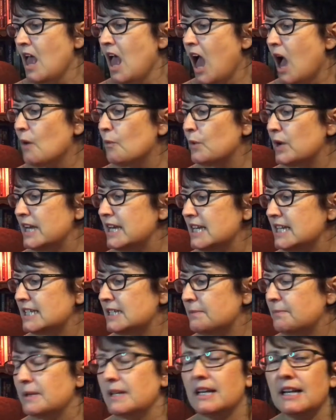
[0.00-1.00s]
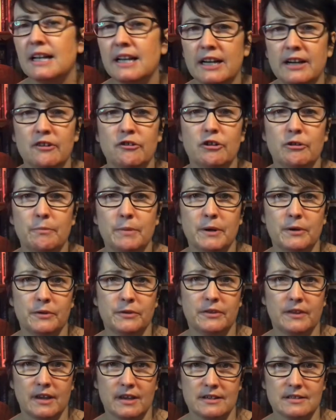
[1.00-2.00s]
And we need to be clear
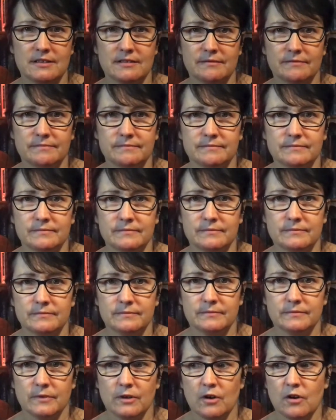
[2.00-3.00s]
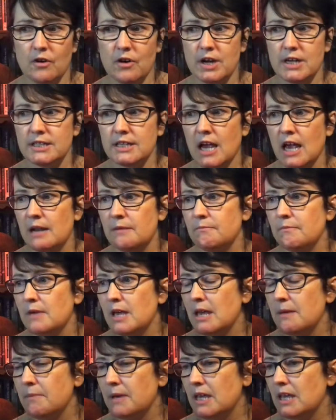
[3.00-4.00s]
about that, all right? And
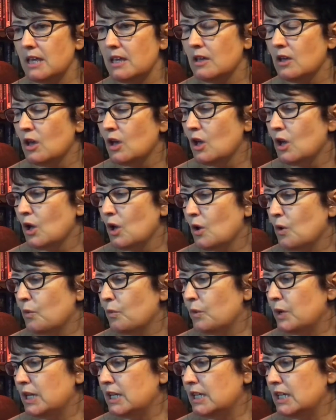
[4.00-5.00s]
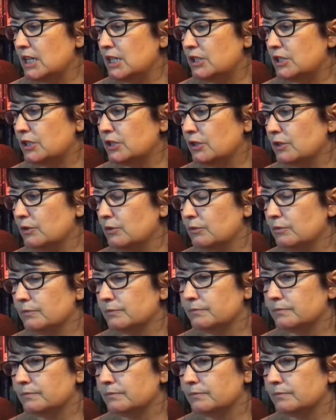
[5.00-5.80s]
maybe we need to